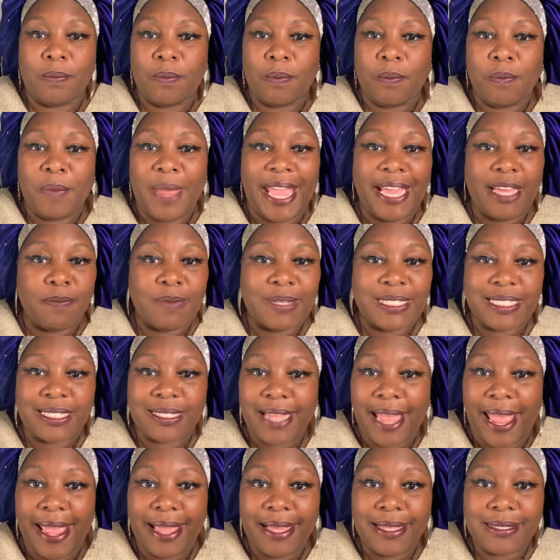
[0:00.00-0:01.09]
make
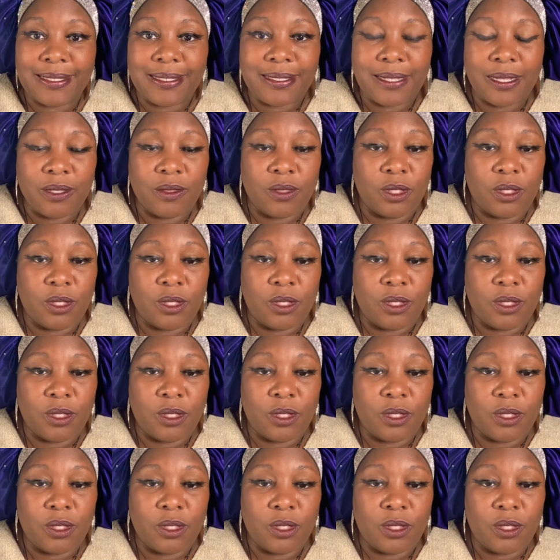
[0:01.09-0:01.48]
mistakes.